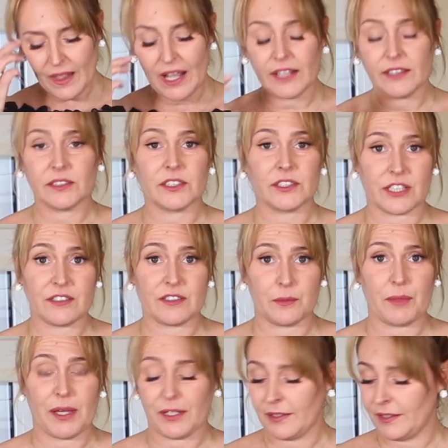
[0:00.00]
I
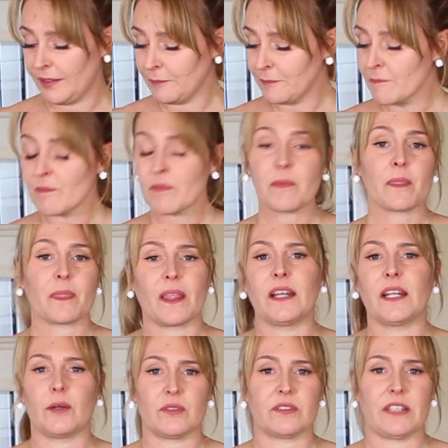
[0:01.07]
underestimated it.
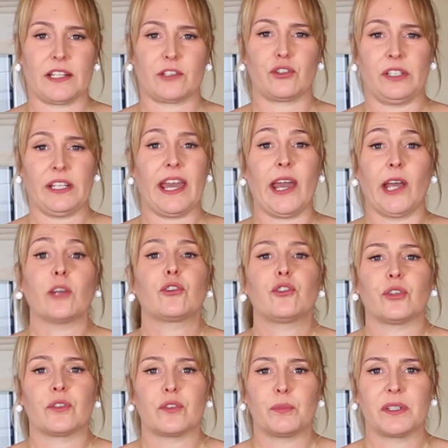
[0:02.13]
And I was actually
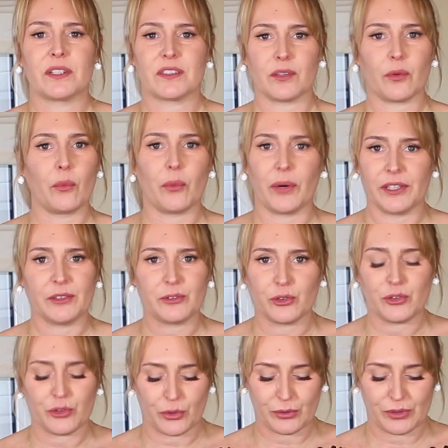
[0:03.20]
anxious because I wanted
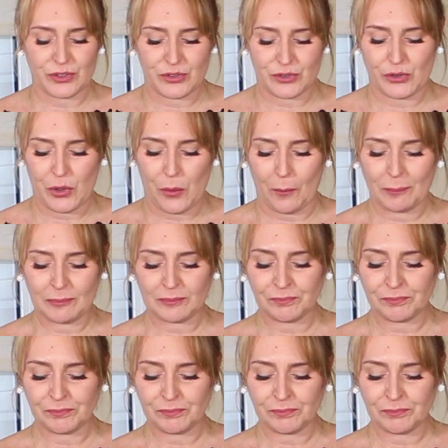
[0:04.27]
to show this to you.